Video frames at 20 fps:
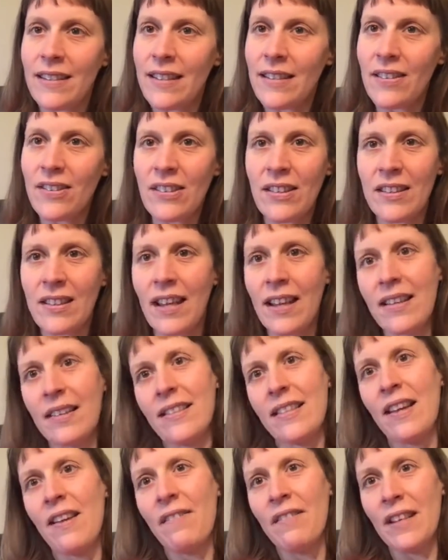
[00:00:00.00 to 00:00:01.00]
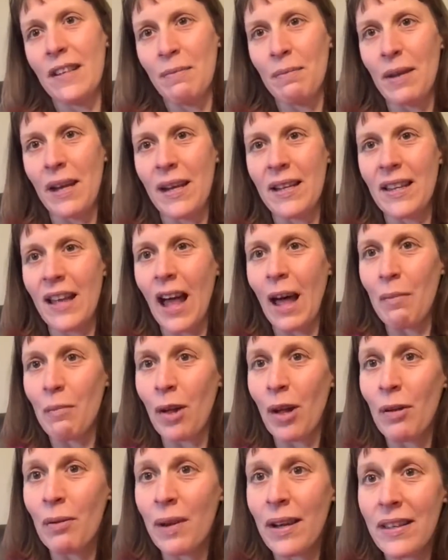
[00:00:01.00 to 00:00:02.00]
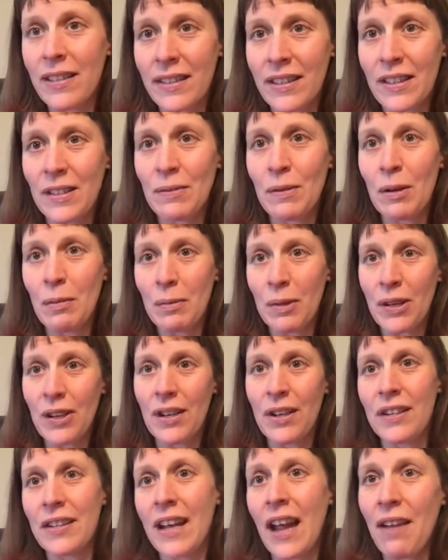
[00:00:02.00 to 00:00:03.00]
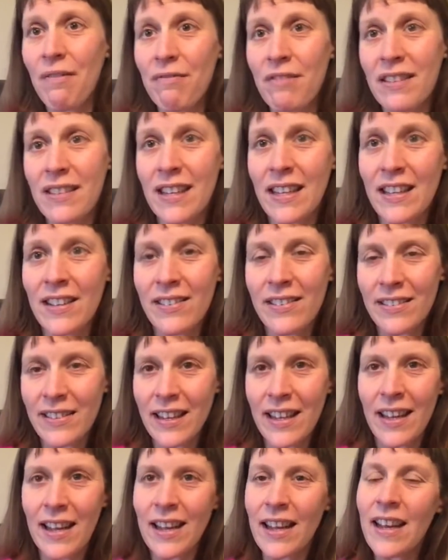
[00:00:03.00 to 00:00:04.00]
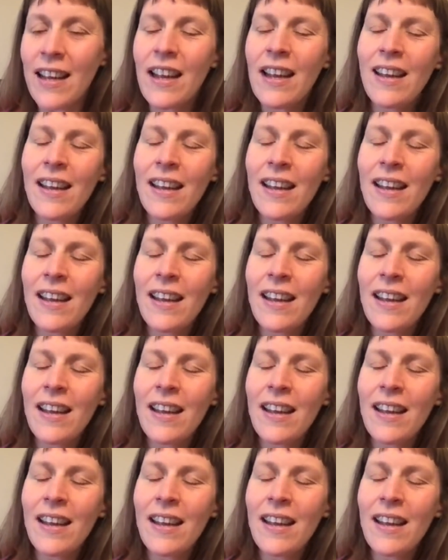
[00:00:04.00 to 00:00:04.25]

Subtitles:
it doesn't necessarily mean that I'm always going to upload every single day.